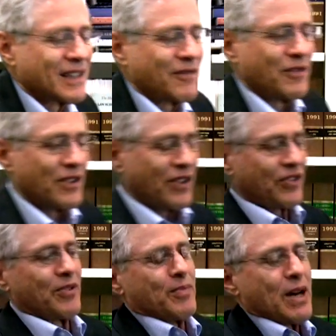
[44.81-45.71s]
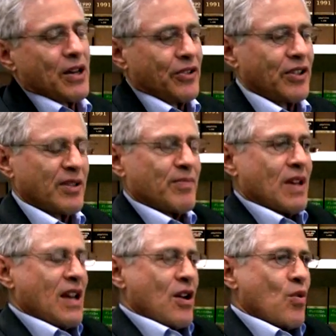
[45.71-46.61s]
For the symposium
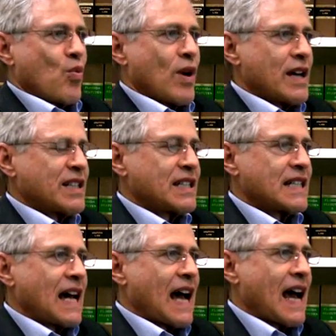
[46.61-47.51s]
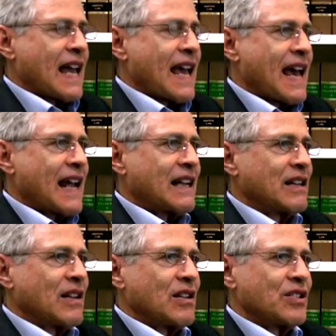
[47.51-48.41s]
I had
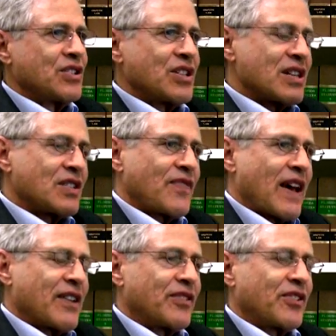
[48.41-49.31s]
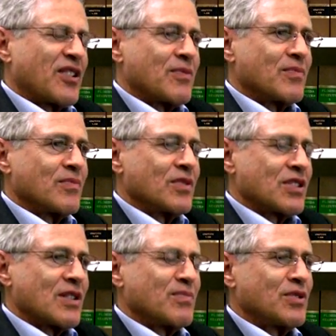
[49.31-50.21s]
just found some
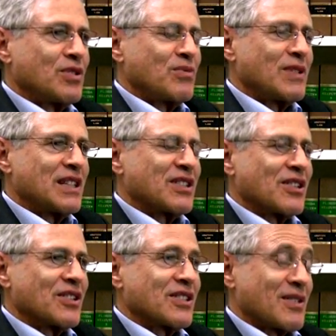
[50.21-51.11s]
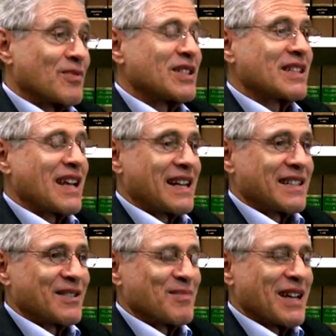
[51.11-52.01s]
new research. Someone sent
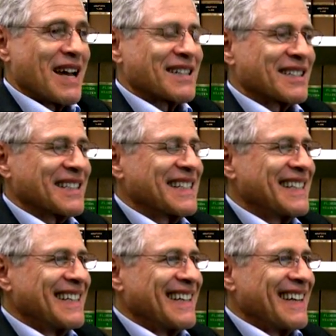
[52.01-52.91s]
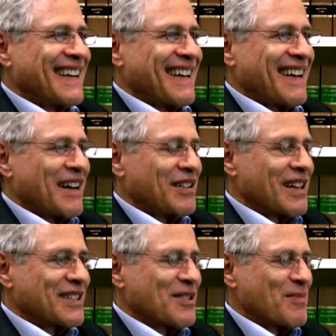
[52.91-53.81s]
it to me, actually,
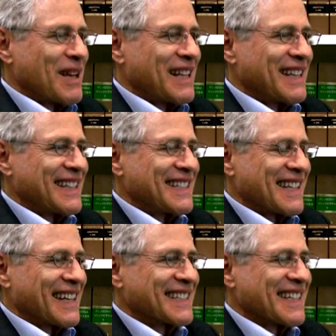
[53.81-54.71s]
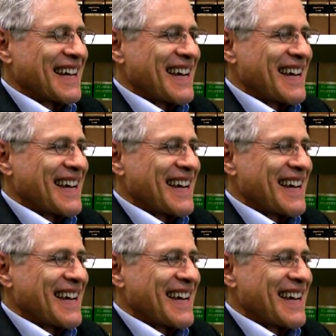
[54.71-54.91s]
like so many of these things,